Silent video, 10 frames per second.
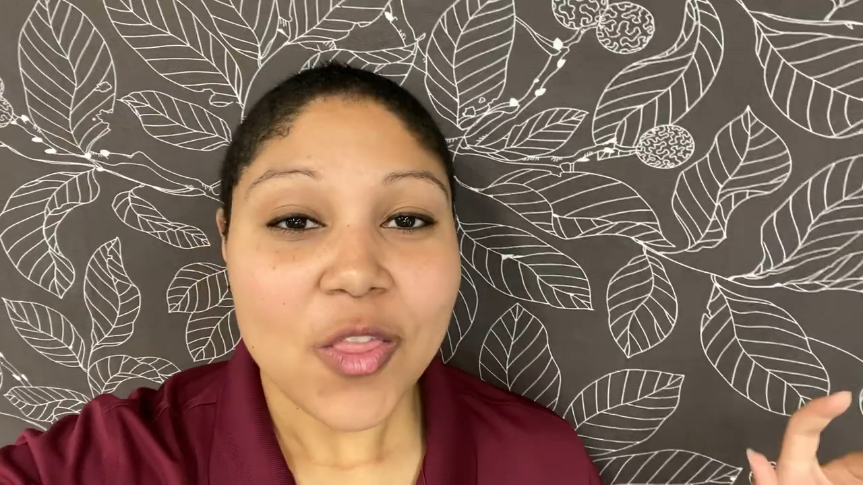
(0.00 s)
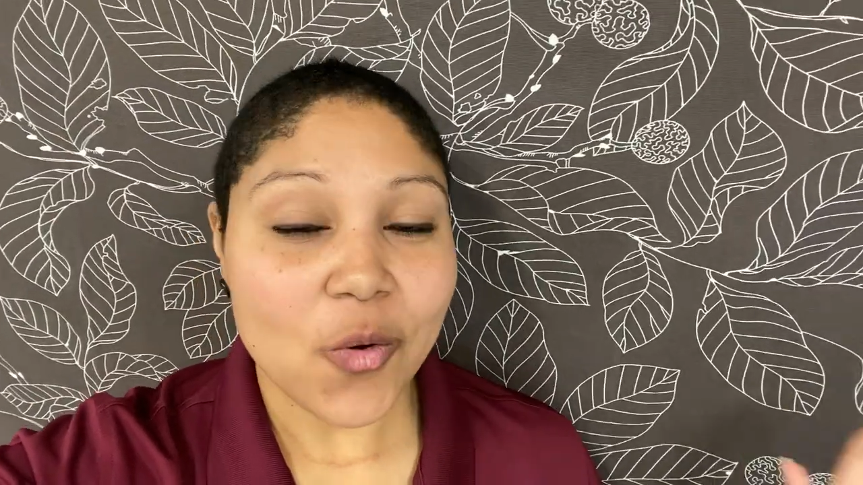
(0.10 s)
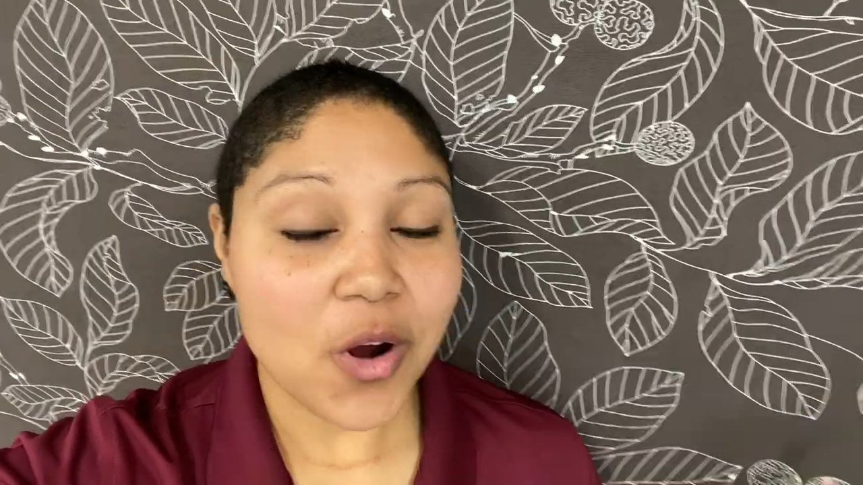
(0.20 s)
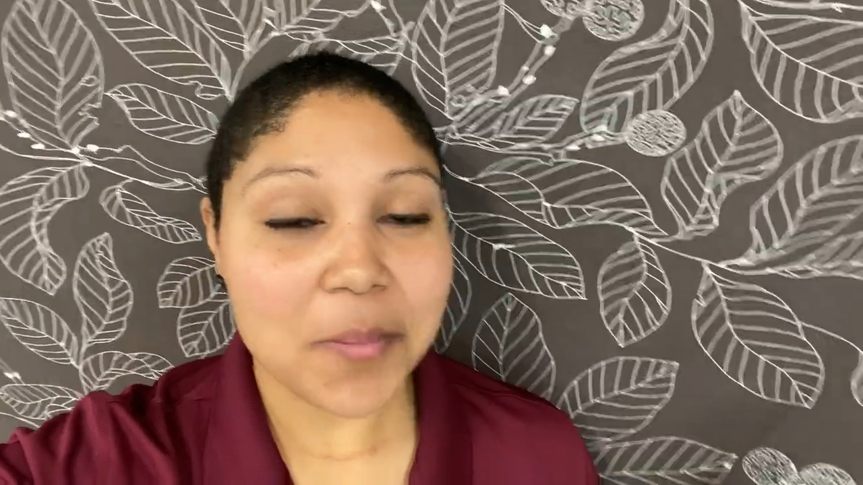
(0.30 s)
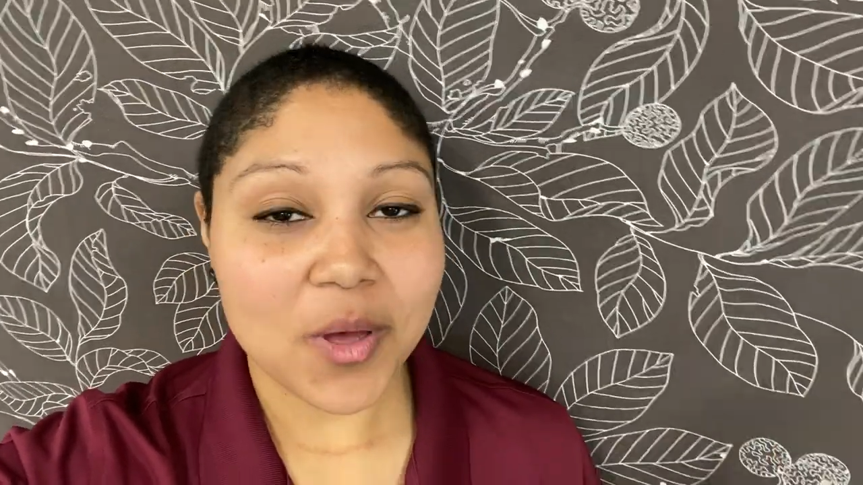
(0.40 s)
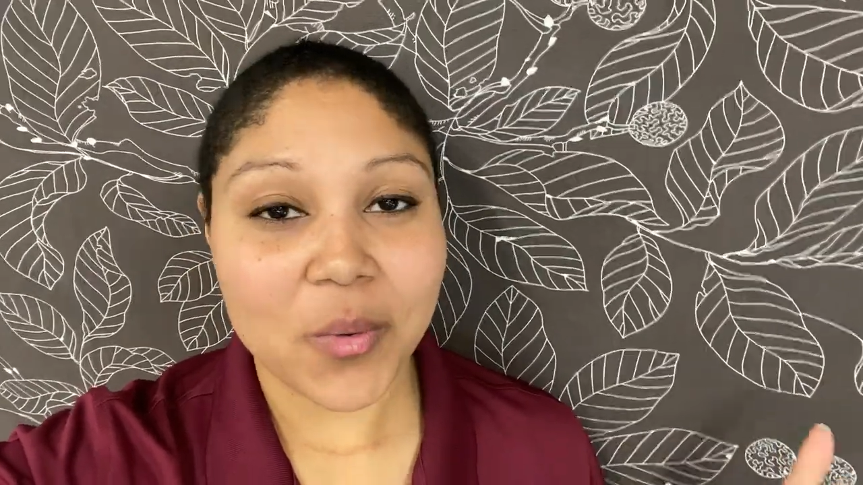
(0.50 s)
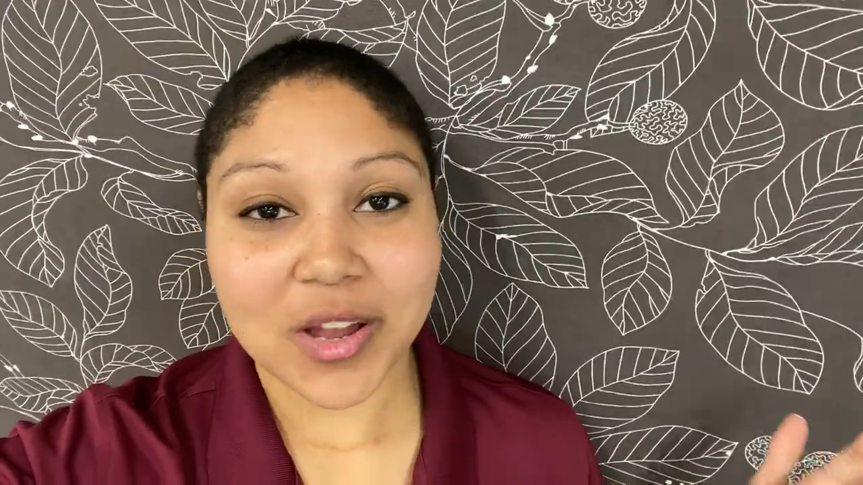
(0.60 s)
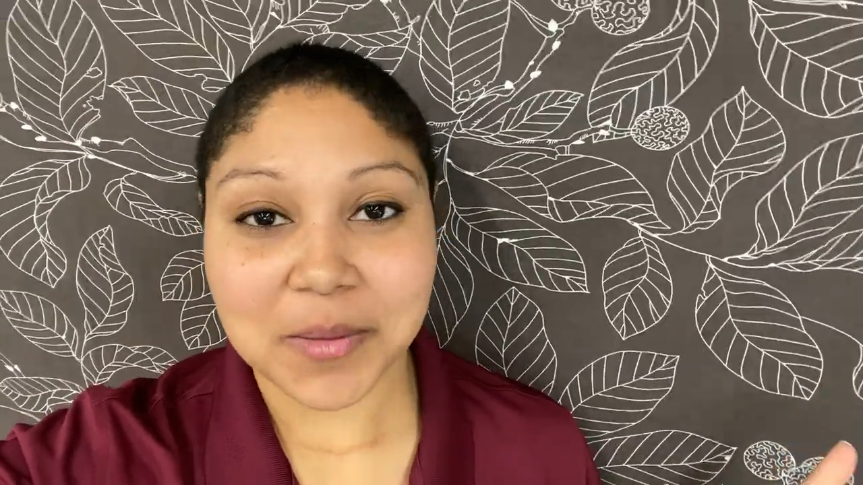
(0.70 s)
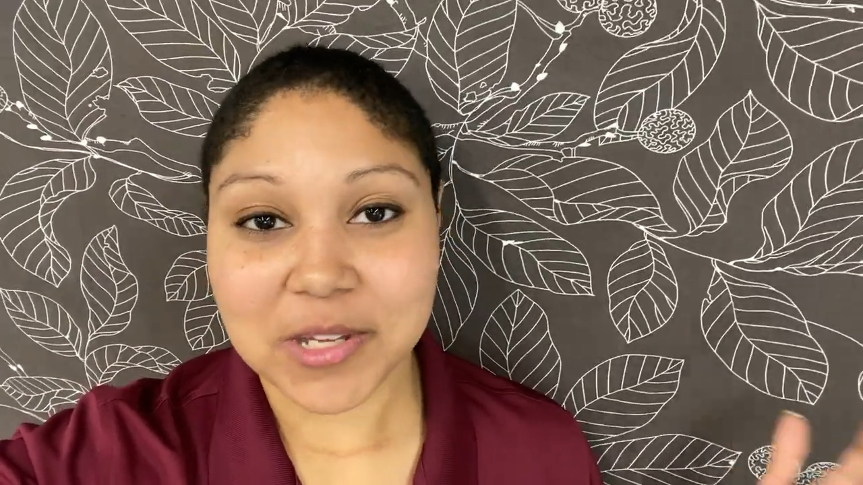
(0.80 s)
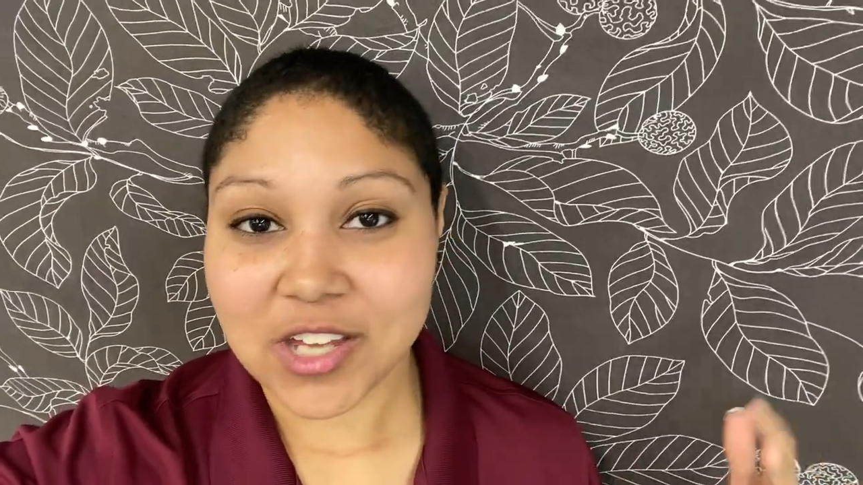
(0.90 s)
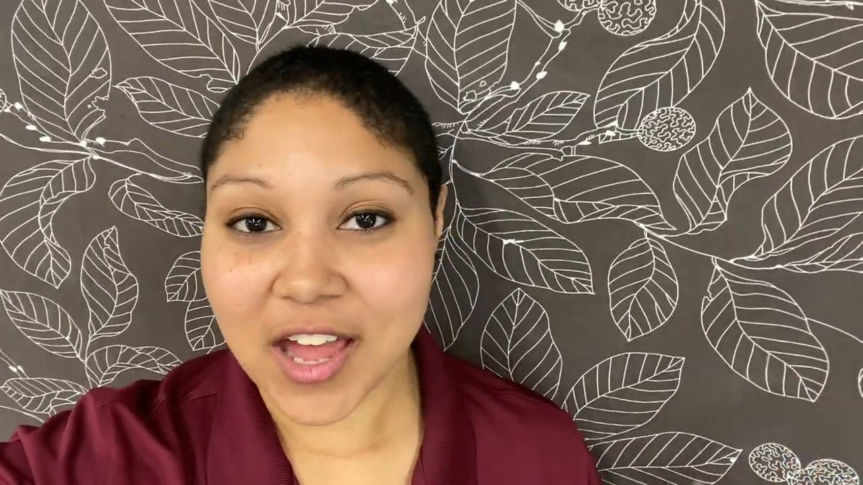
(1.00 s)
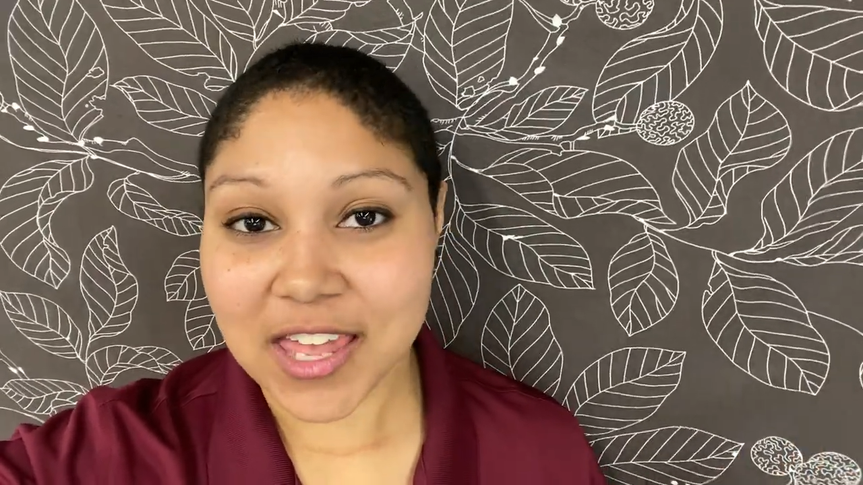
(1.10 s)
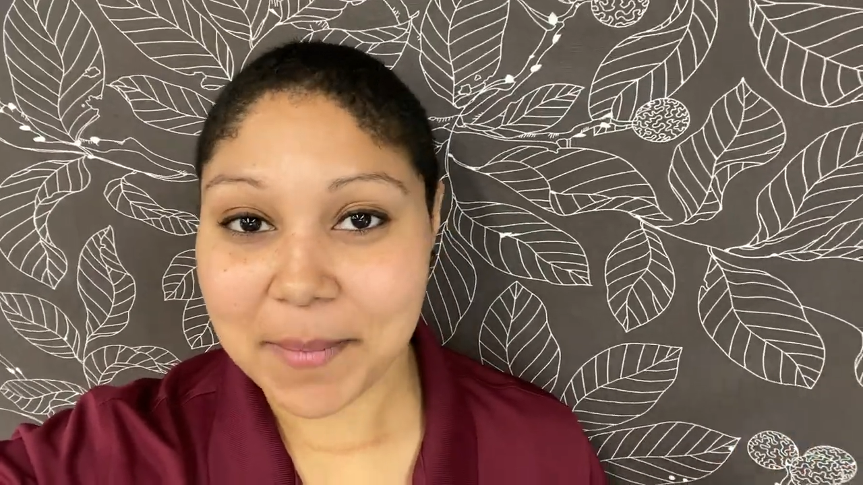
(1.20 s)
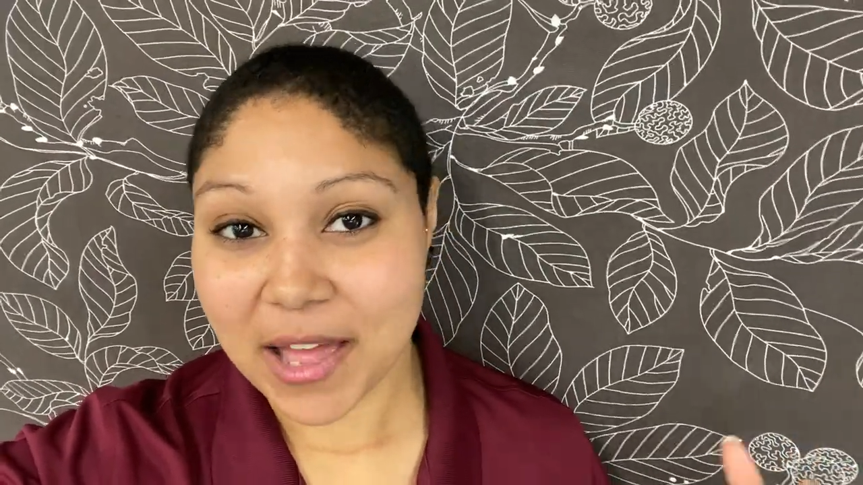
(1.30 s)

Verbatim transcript: The hornbill we're gonna be talking